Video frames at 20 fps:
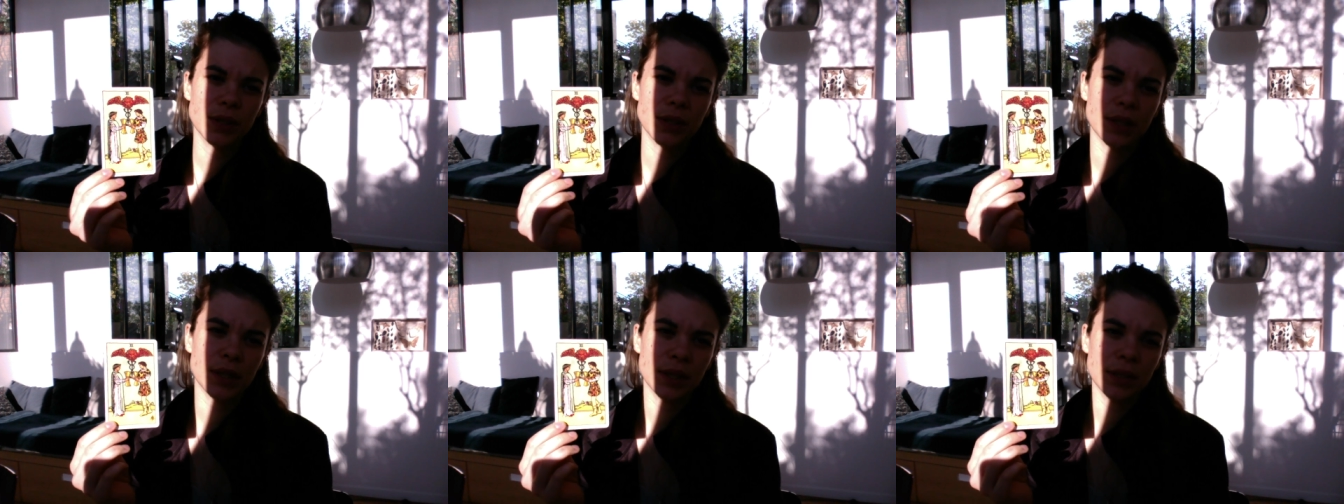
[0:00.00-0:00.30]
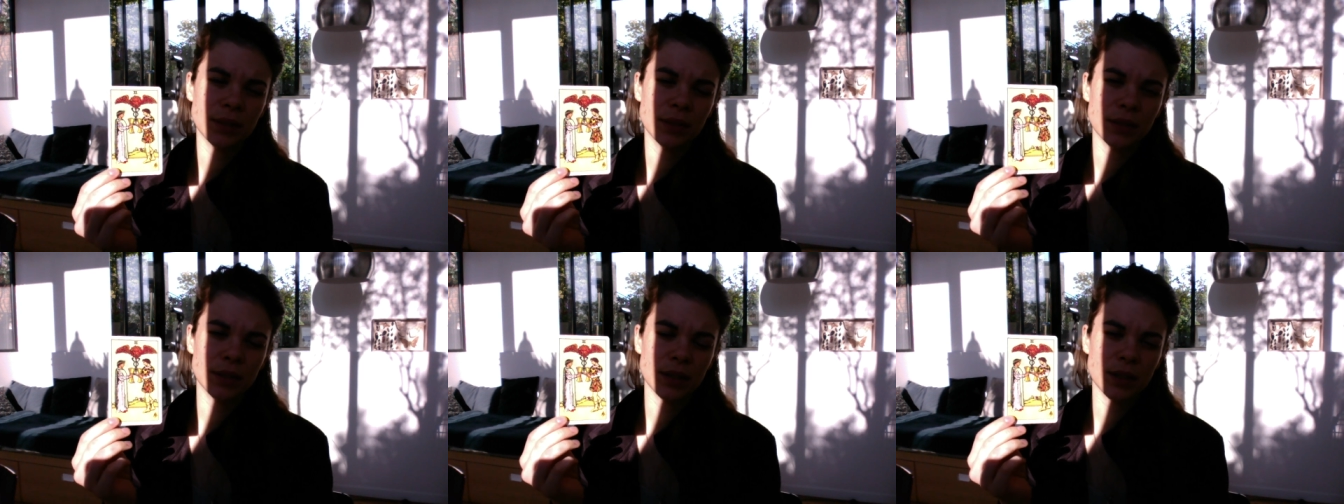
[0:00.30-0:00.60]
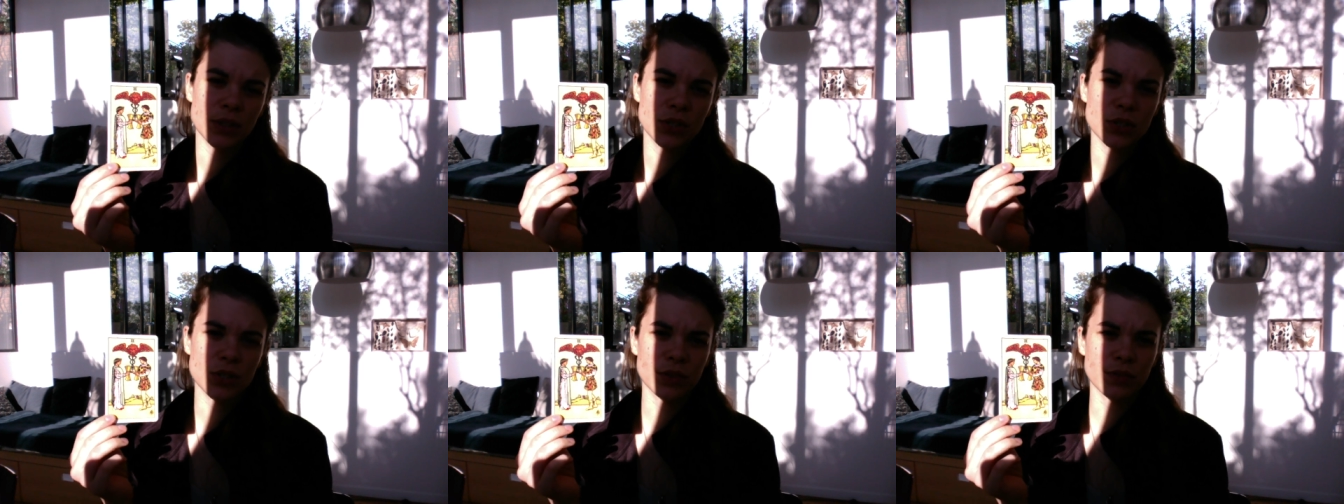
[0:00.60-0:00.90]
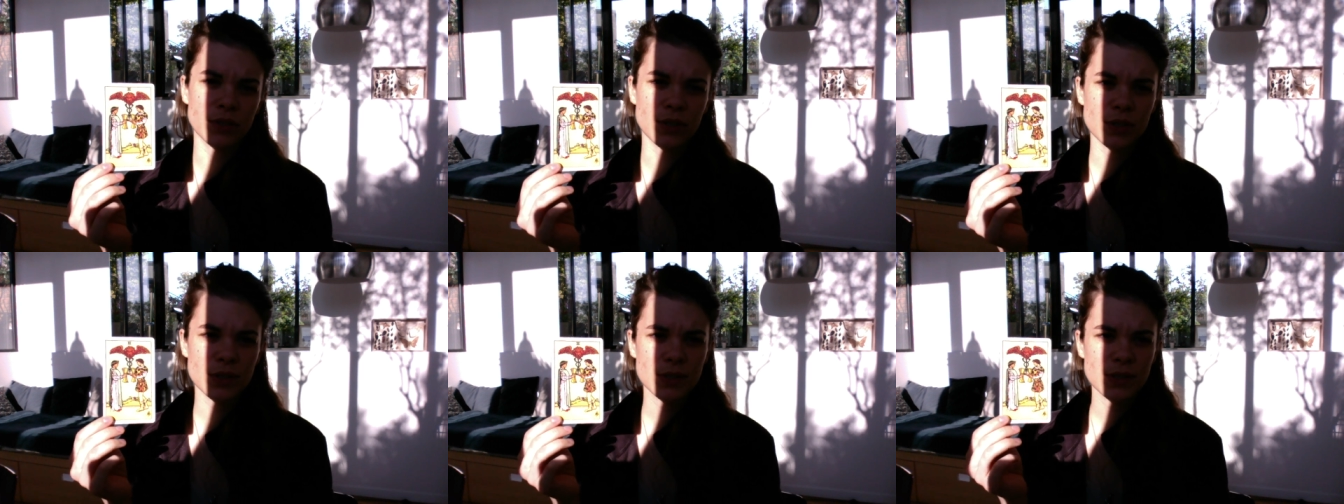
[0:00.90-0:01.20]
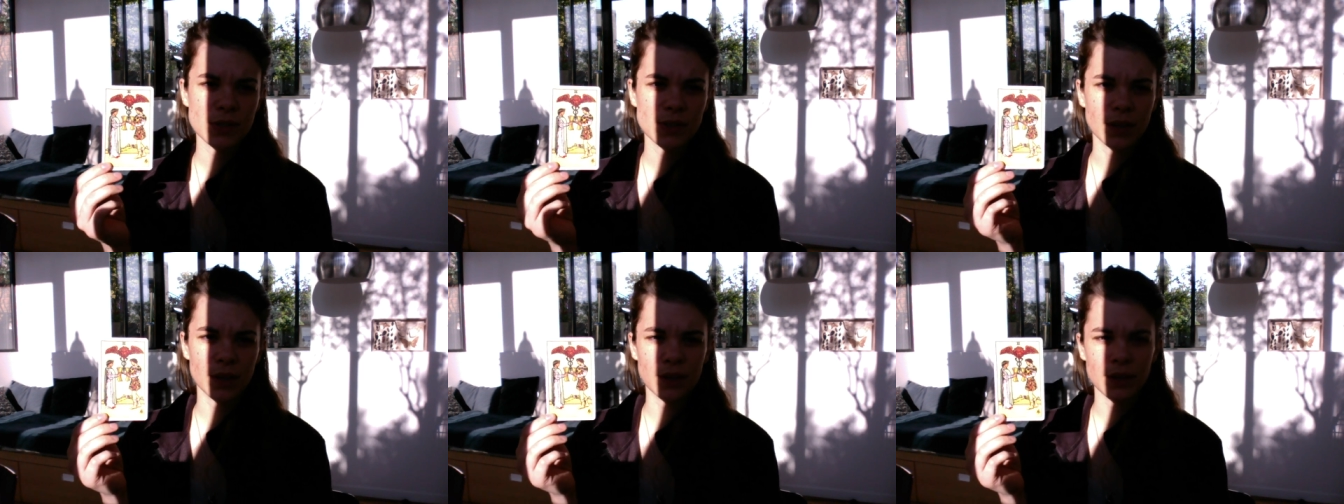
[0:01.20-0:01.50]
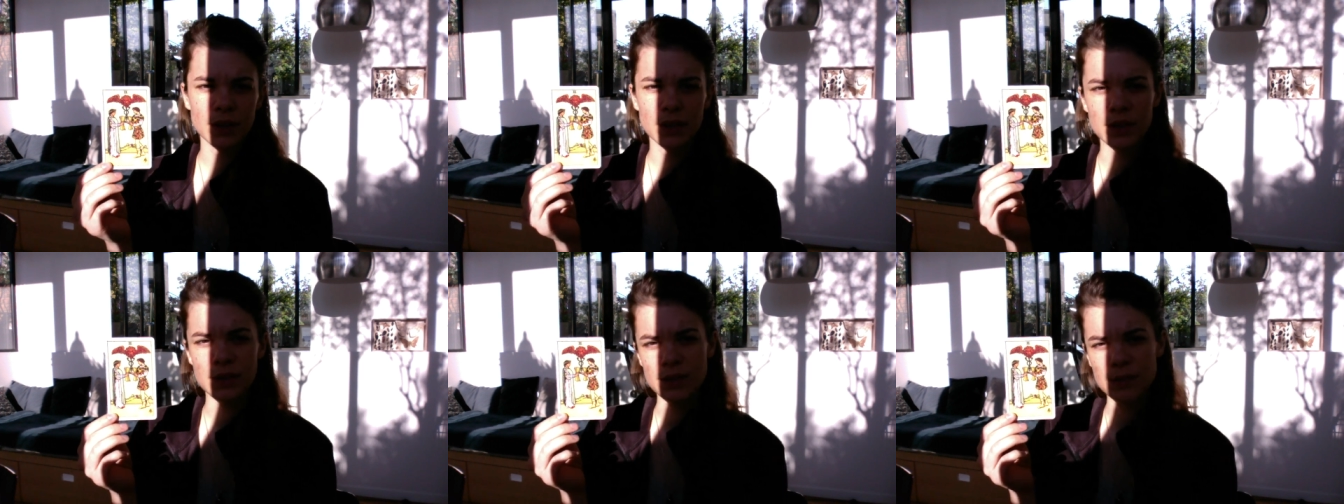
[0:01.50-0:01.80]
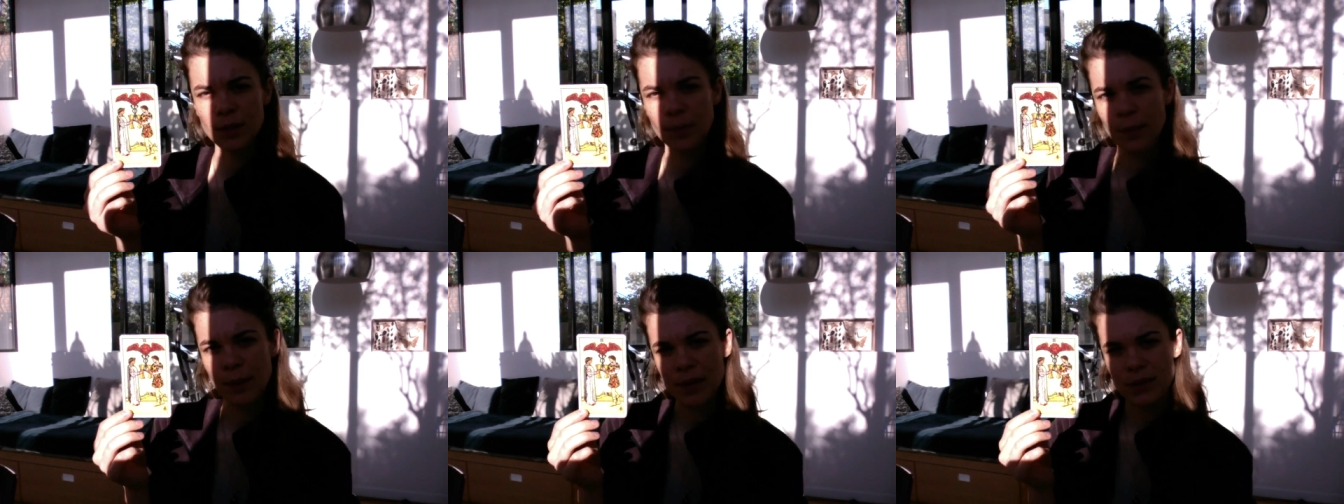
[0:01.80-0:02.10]
in each of us there is
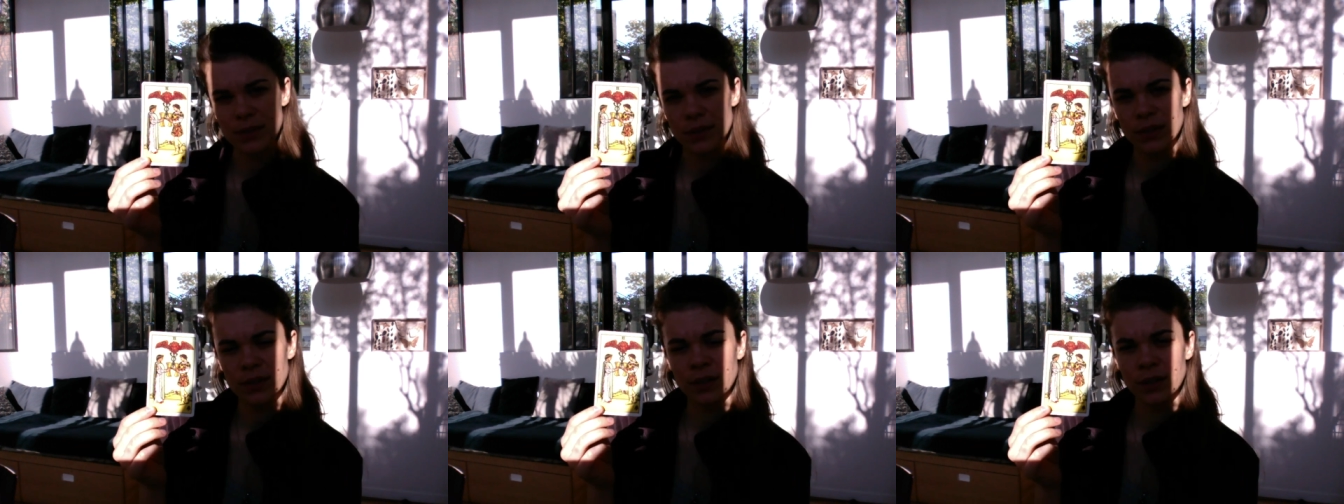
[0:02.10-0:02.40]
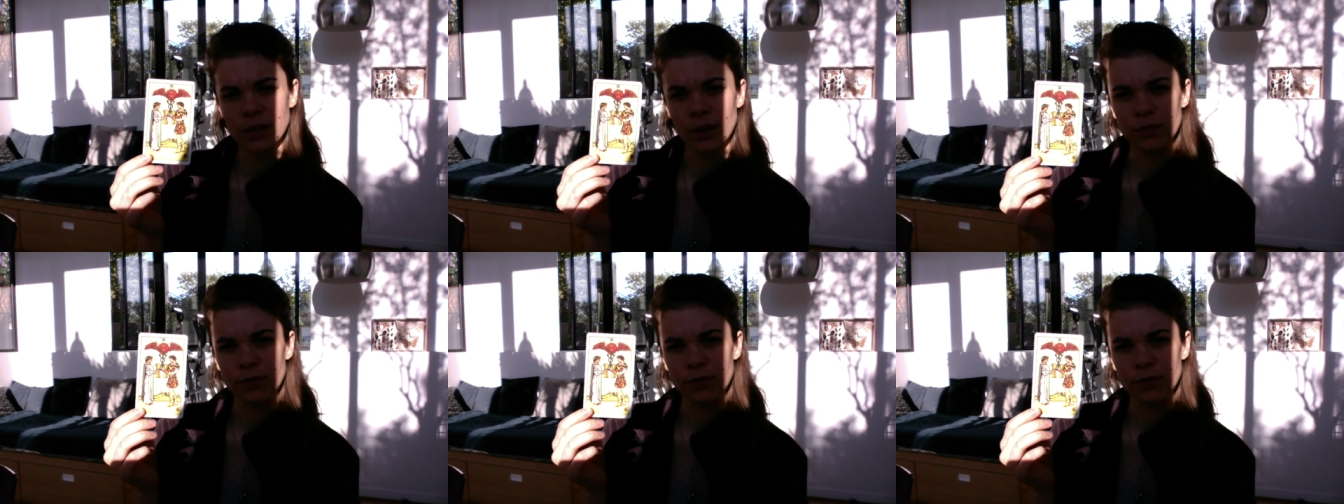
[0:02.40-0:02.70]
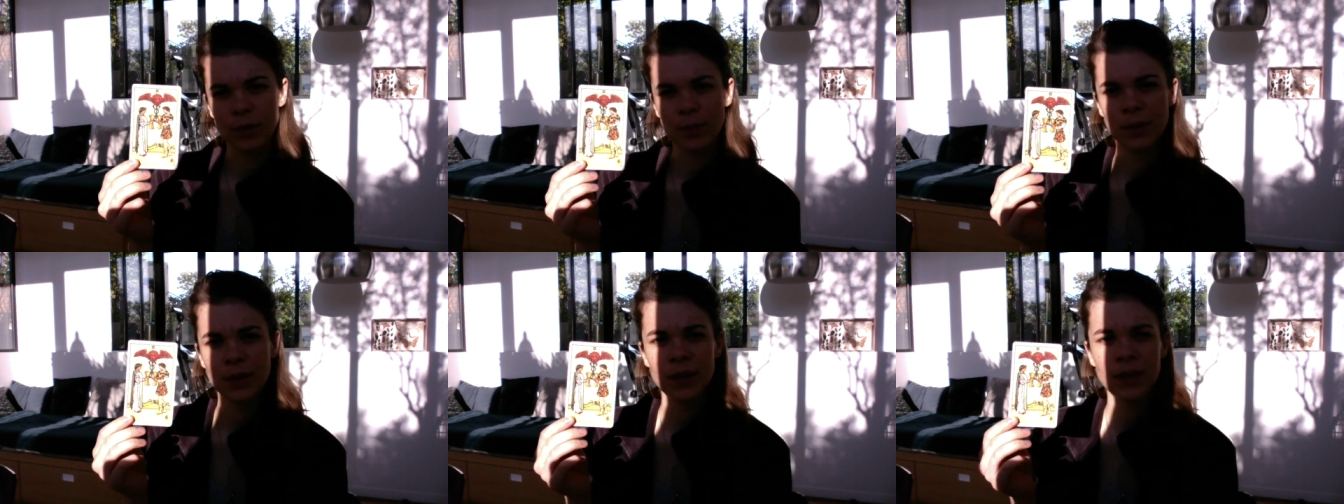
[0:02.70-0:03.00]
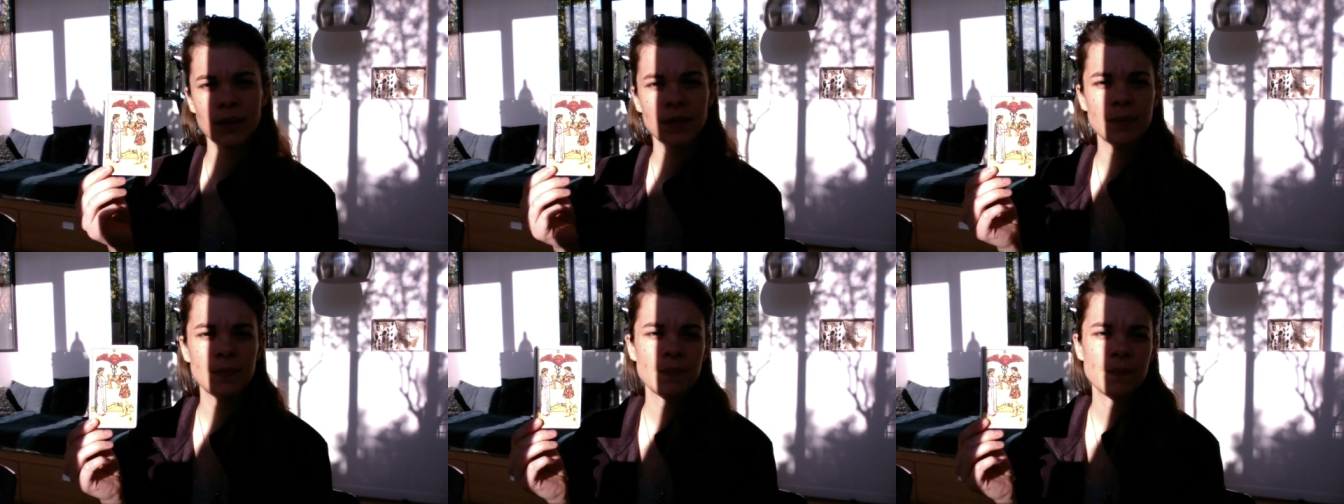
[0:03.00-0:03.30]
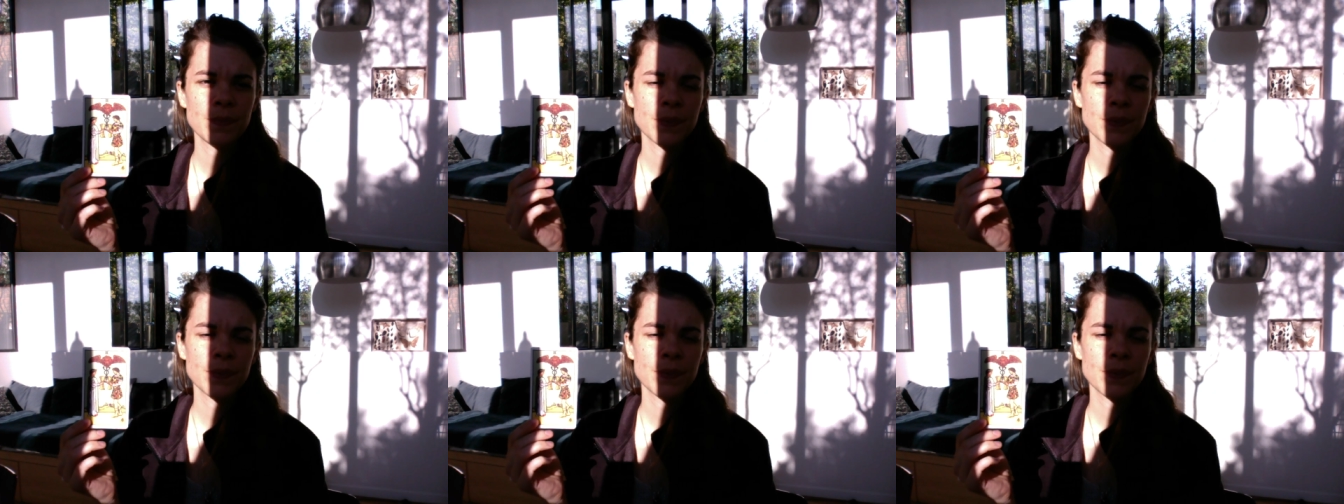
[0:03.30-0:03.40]
a masculine and a feminine.